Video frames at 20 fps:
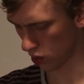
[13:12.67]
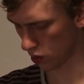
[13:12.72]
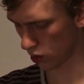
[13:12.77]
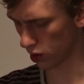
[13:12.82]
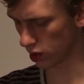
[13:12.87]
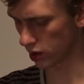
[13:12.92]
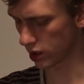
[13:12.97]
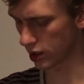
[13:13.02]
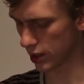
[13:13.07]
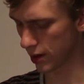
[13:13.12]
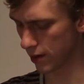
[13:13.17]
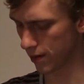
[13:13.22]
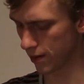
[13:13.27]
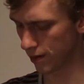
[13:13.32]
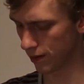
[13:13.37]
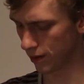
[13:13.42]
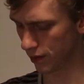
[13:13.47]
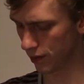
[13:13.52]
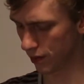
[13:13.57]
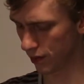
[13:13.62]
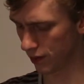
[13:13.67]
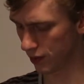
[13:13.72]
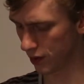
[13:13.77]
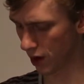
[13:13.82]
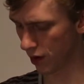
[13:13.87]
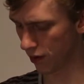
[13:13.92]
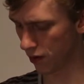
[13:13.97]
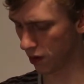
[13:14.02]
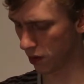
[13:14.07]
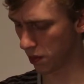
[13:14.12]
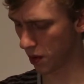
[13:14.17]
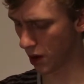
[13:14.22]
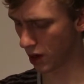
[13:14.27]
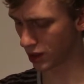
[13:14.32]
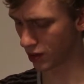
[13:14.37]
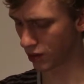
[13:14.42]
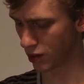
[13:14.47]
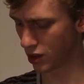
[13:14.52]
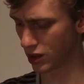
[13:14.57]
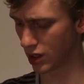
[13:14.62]
We're just gonna, sorry for the
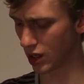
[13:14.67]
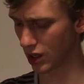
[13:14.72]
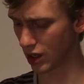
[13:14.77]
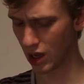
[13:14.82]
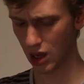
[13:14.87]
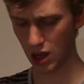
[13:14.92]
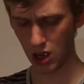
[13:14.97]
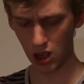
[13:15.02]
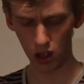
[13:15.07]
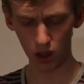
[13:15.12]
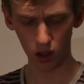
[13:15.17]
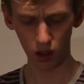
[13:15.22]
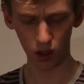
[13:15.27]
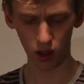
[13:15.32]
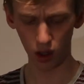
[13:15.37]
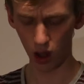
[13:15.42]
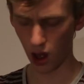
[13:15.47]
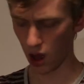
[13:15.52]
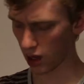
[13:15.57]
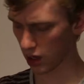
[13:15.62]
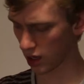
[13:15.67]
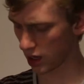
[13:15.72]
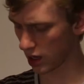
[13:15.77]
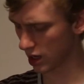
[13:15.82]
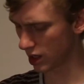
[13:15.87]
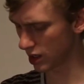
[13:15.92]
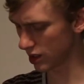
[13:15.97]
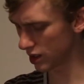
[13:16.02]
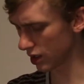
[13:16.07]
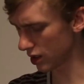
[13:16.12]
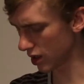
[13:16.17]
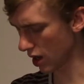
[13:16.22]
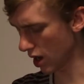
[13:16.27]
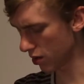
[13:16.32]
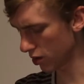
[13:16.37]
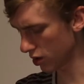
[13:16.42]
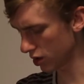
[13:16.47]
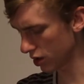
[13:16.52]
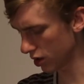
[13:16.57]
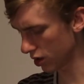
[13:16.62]
pause in music. Clock, is the
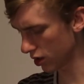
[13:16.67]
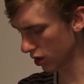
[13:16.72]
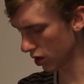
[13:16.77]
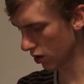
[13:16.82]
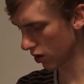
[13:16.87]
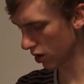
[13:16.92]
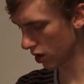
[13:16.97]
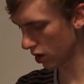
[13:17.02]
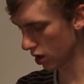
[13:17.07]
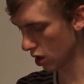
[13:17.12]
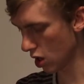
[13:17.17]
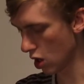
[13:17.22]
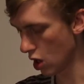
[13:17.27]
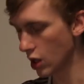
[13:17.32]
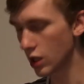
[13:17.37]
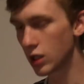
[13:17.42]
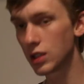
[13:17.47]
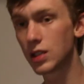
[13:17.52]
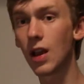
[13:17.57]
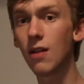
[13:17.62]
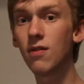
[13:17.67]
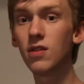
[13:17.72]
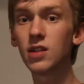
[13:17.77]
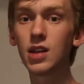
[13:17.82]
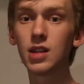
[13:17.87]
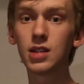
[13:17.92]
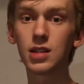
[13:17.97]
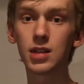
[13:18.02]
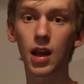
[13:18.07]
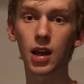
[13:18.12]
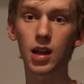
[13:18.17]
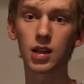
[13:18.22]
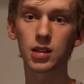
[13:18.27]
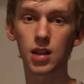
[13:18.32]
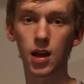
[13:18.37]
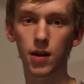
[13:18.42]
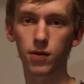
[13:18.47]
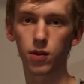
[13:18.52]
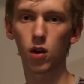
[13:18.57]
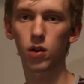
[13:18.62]
timer still going? 17 seconds
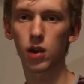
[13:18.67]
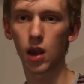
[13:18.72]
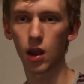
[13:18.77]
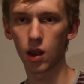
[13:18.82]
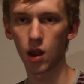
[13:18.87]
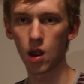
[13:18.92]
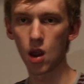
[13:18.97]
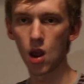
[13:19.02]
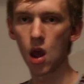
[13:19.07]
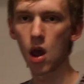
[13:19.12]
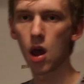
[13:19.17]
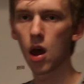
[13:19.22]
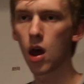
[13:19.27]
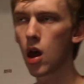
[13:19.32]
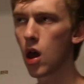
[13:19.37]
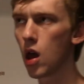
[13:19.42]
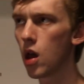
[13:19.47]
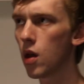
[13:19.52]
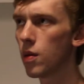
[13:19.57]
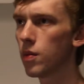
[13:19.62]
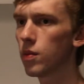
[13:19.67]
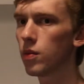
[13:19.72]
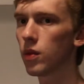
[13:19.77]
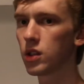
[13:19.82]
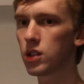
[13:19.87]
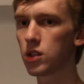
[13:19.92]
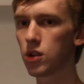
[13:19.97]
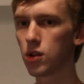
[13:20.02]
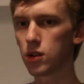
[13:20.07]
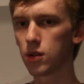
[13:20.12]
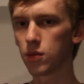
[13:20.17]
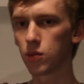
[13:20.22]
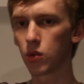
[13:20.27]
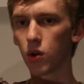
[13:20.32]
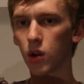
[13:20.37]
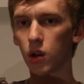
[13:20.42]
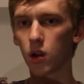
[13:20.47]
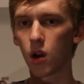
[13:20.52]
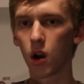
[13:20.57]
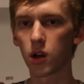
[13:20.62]
left. Okay, let's do some
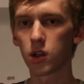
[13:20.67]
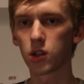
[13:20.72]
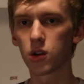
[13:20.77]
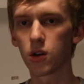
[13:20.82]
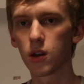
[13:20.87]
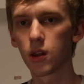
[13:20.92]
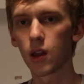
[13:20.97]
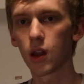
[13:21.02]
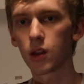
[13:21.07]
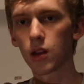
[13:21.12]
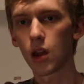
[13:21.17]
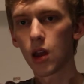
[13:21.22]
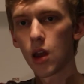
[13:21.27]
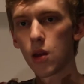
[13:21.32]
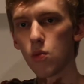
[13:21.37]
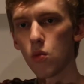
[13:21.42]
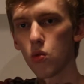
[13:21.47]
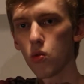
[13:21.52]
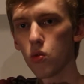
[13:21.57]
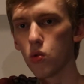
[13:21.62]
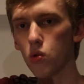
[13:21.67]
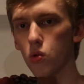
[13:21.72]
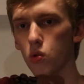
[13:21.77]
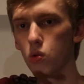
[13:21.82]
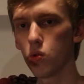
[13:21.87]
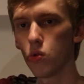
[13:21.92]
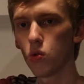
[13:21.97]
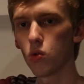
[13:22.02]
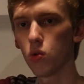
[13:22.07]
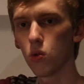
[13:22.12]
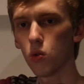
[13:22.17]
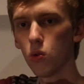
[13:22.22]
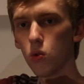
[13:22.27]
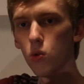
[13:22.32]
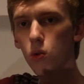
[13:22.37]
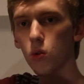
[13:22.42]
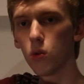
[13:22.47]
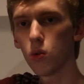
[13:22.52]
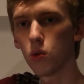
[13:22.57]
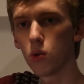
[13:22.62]
quick cardistry in that time. Ooh, ooh,
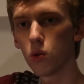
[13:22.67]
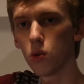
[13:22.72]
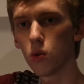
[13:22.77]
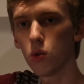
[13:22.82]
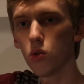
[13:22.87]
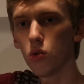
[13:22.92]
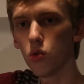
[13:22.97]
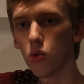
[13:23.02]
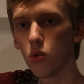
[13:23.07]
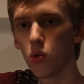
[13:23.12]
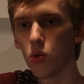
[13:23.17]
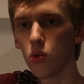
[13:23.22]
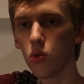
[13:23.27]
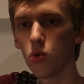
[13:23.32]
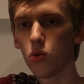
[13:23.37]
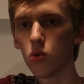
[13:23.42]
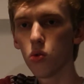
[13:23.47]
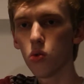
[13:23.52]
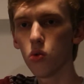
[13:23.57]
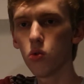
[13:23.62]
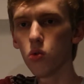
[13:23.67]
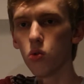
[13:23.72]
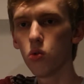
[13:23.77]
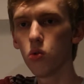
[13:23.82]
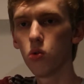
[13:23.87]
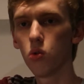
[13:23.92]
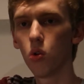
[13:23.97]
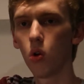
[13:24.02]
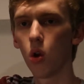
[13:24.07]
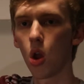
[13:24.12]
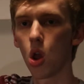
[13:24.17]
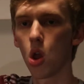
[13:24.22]
ooh, ooh, ooh, ooh, ooh.